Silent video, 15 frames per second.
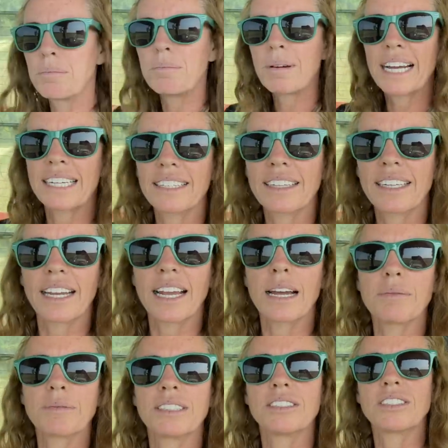Back in the
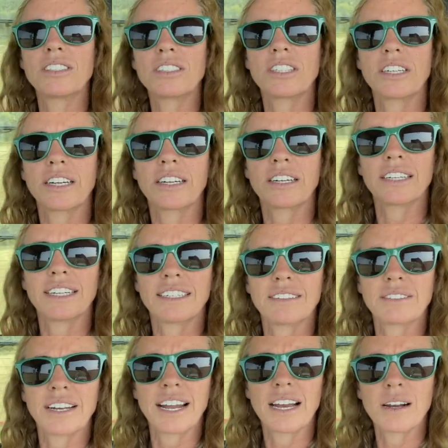captain's chair
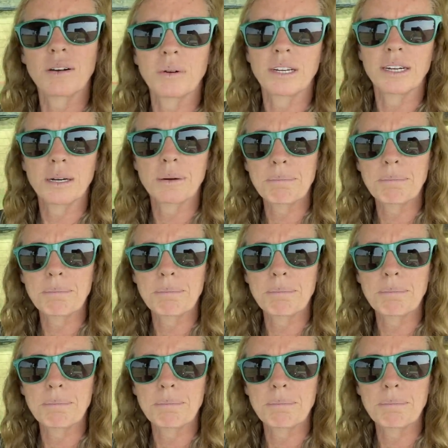and now we are